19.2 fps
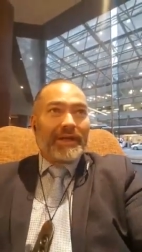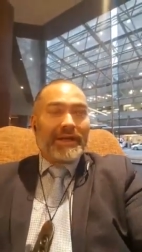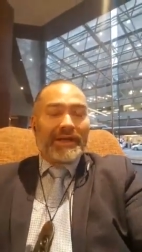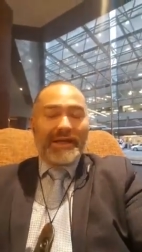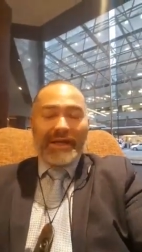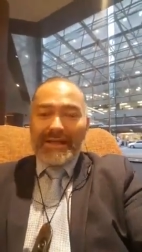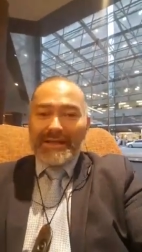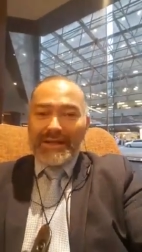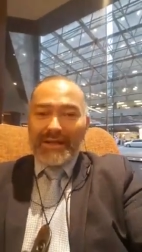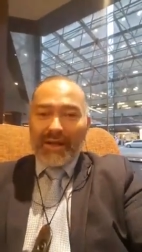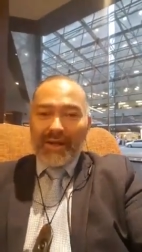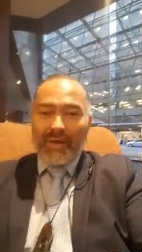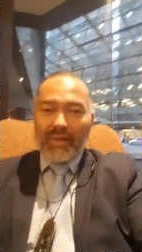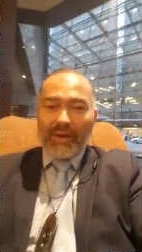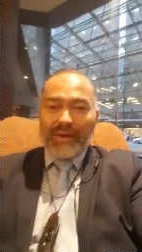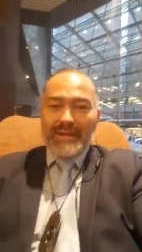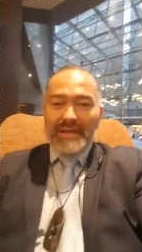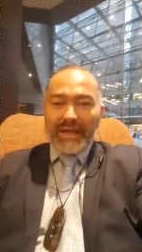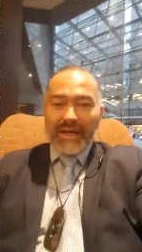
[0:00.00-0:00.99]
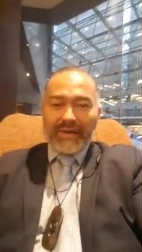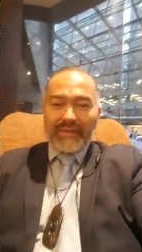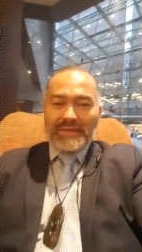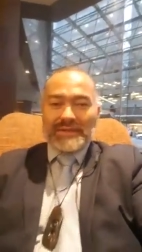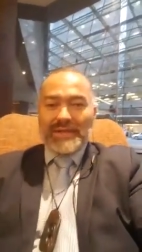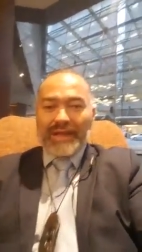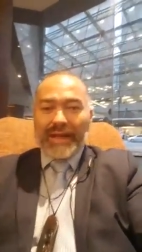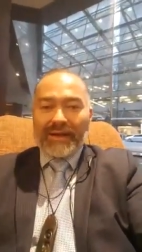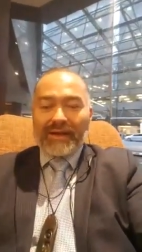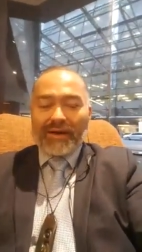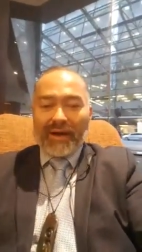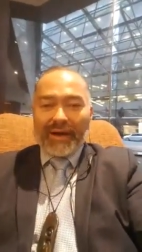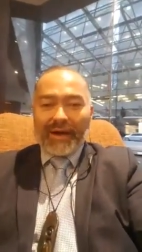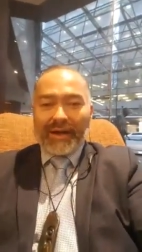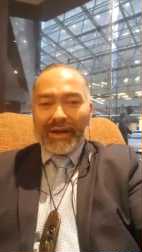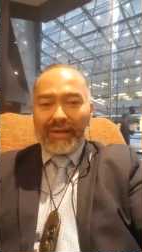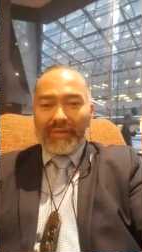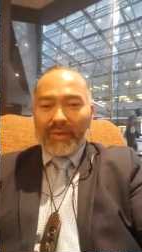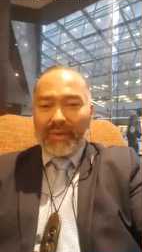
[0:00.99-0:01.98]
As you know, I always love saying hi
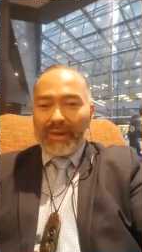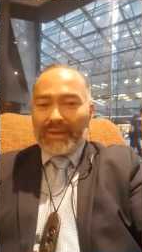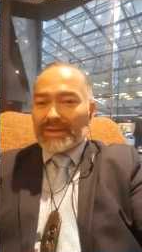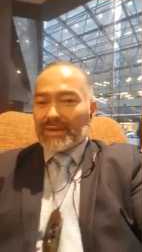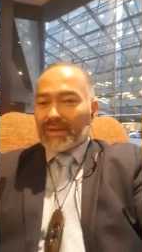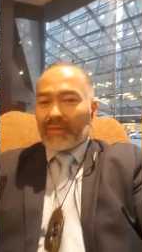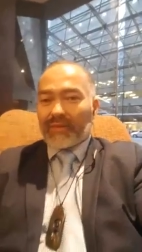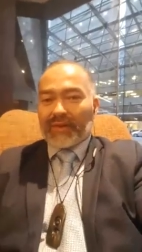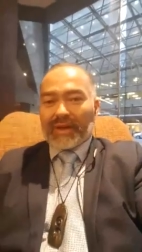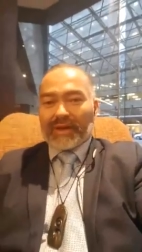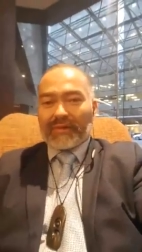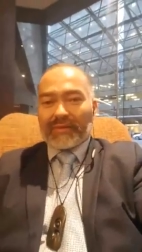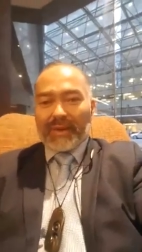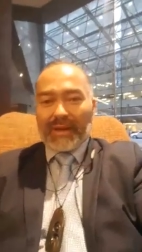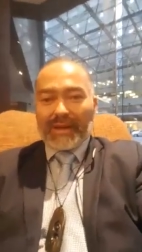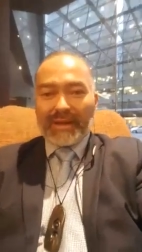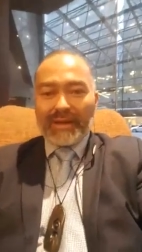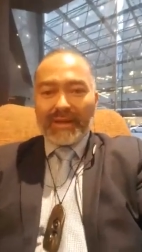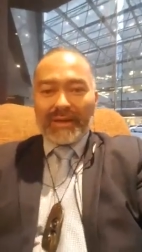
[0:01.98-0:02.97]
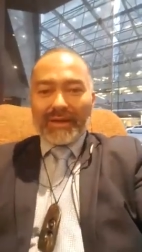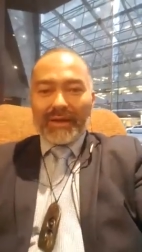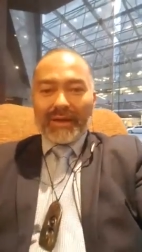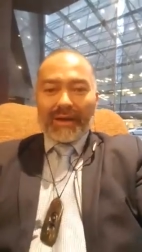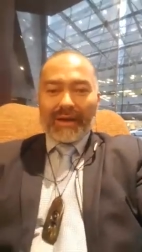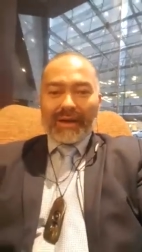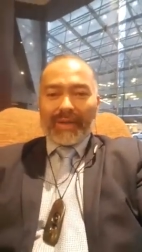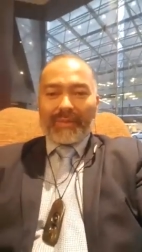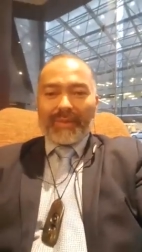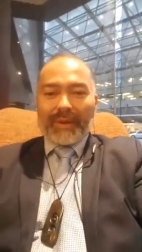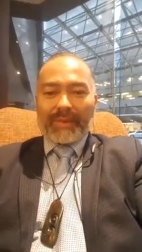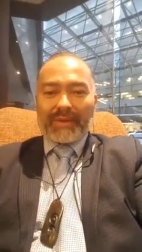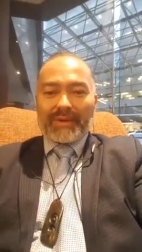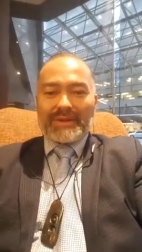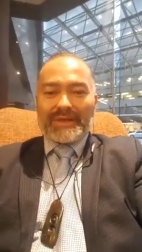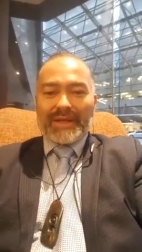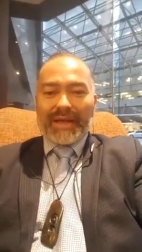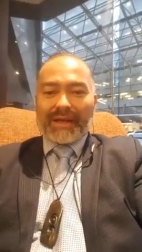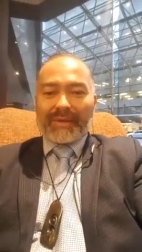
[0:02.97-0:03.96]
to everyone, so forgive me. I get people who
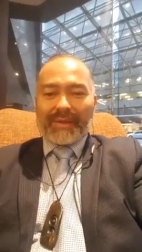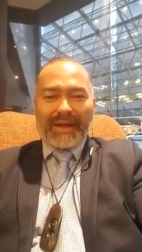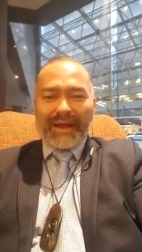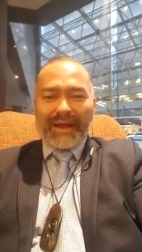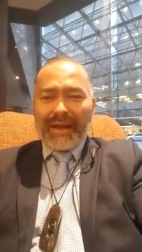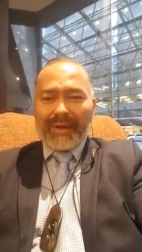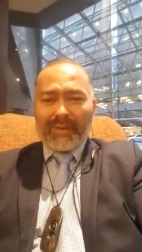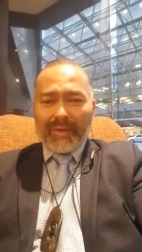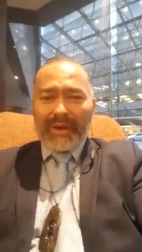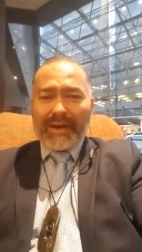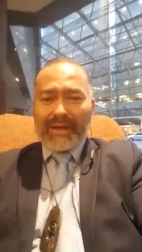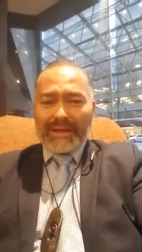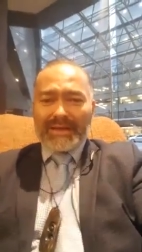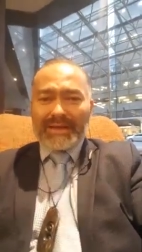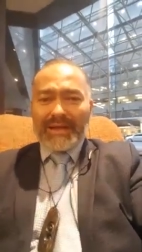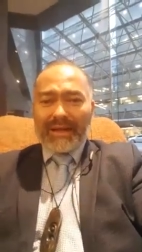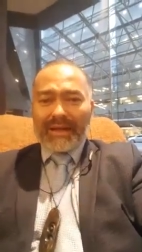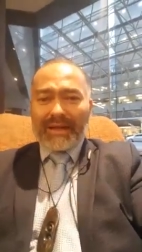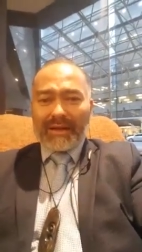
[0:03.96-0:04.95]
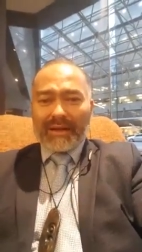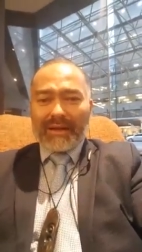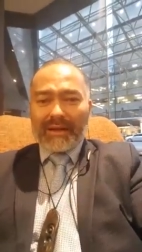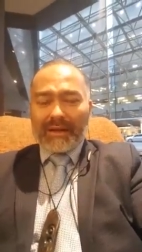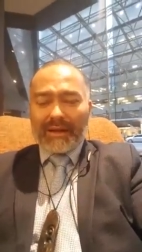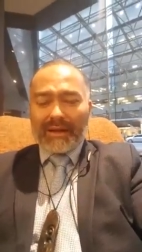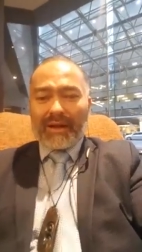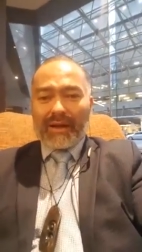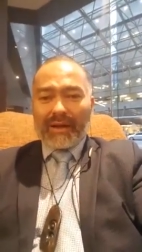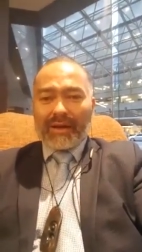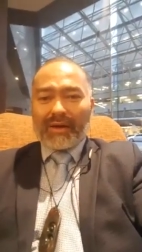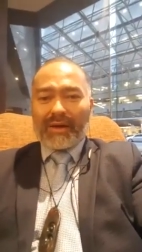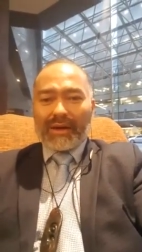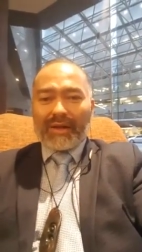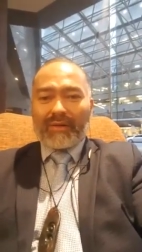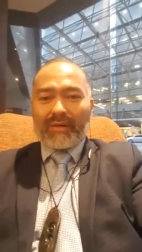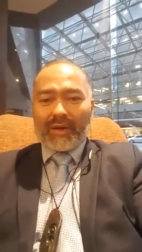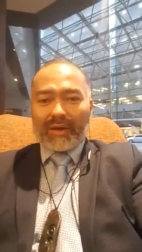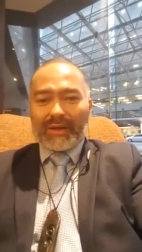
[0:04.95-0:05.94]
say to me, hey, why do you say hello to
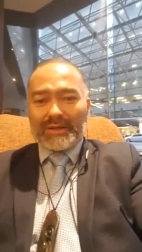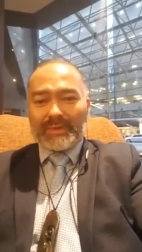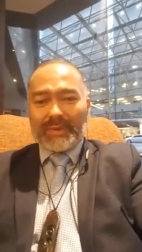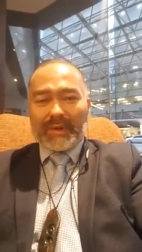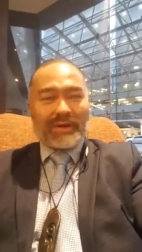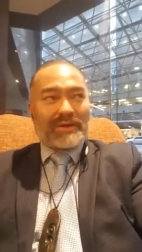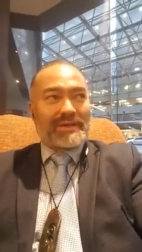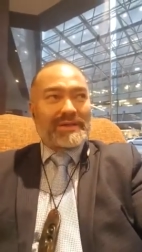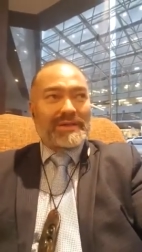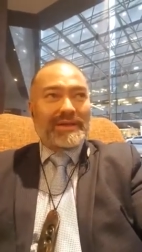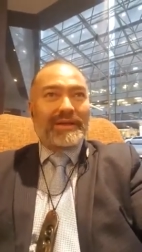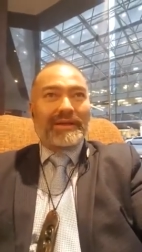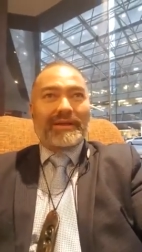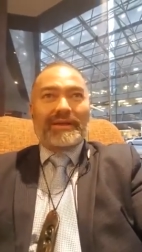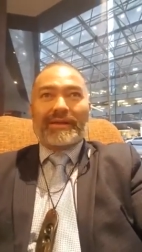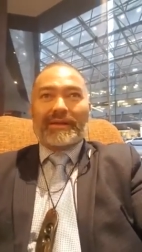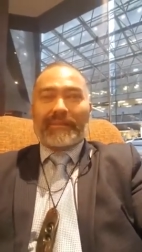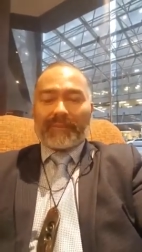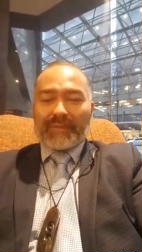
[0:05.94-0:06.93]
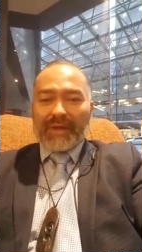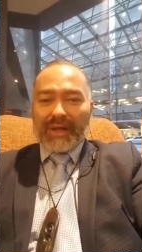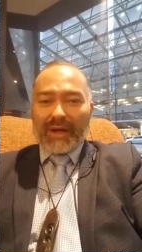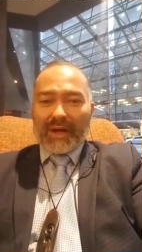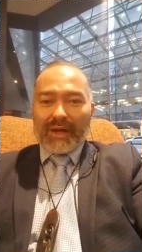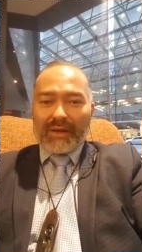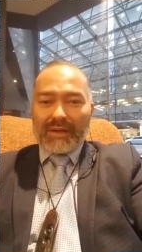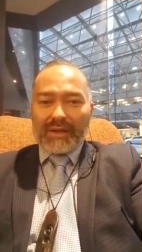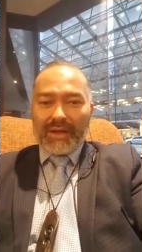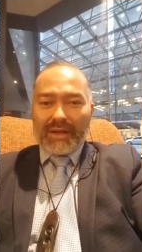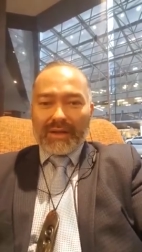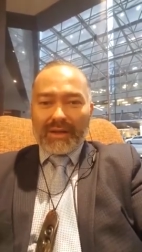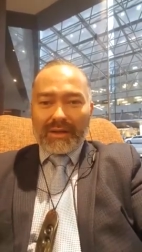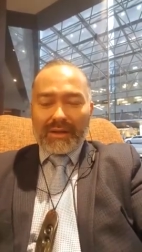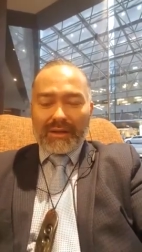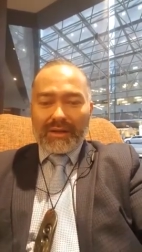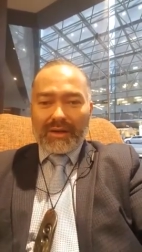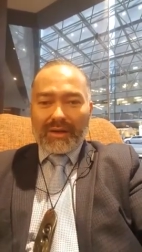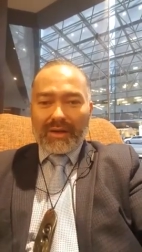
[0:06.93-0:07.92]
everyone? It's because, you know,
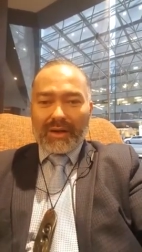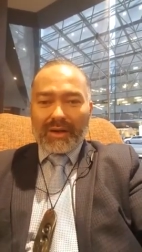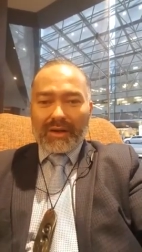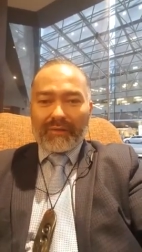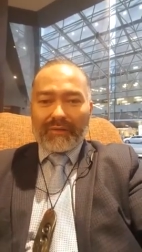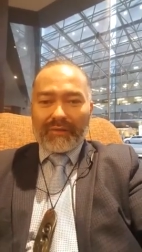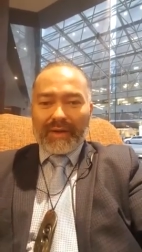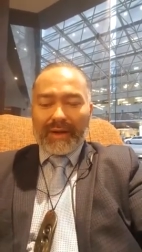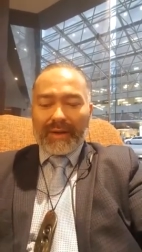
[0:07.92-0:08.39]
you kind of...